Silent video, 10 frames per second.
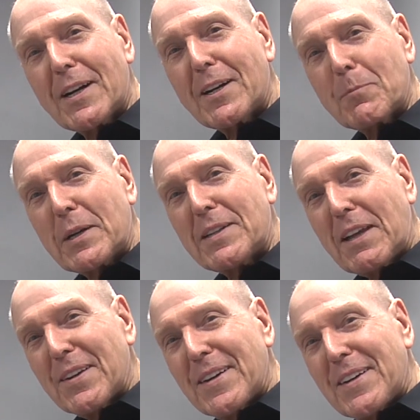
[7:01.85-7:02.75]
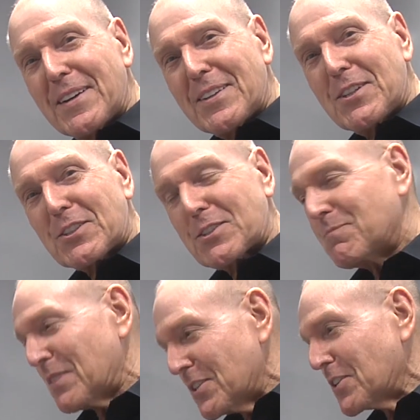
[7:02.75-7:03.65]
a while, but
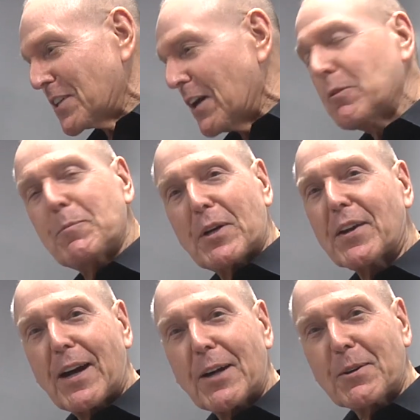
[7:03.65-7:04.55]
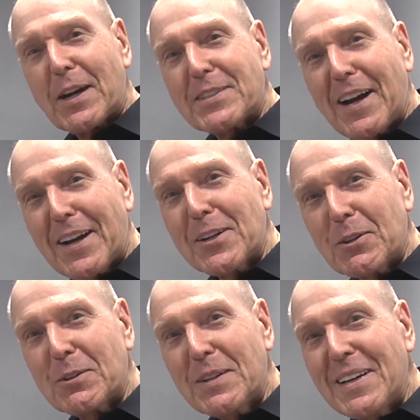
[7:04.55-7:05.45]
this is how we build a hot rod
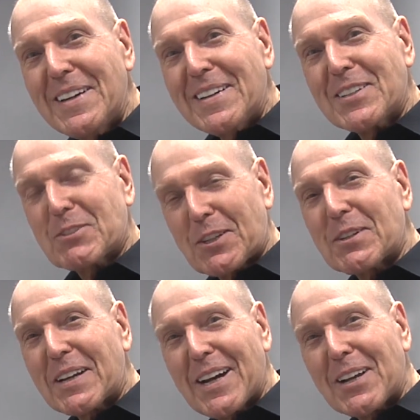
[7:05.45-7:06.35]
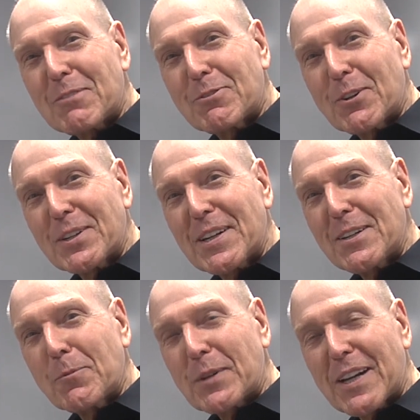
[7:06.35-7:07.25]
dyno in Southern
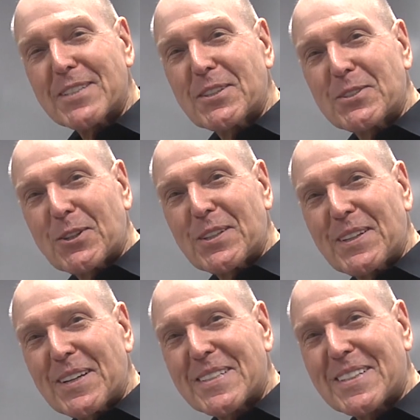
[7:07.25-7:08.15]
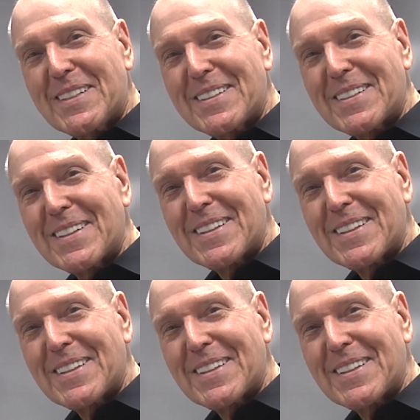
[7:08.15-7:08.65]
California. Hope you guys enjoyed this.